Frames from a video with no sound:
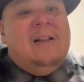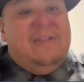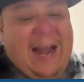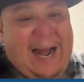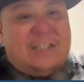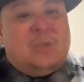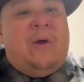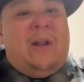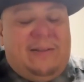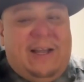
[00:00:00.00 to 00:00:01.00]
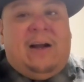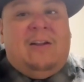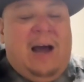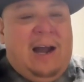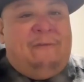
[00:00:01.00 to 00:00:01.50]
that's when I think a
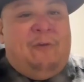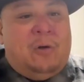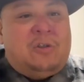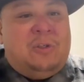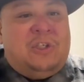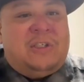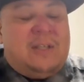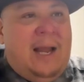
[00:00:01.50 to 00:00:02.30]
lot of folks were just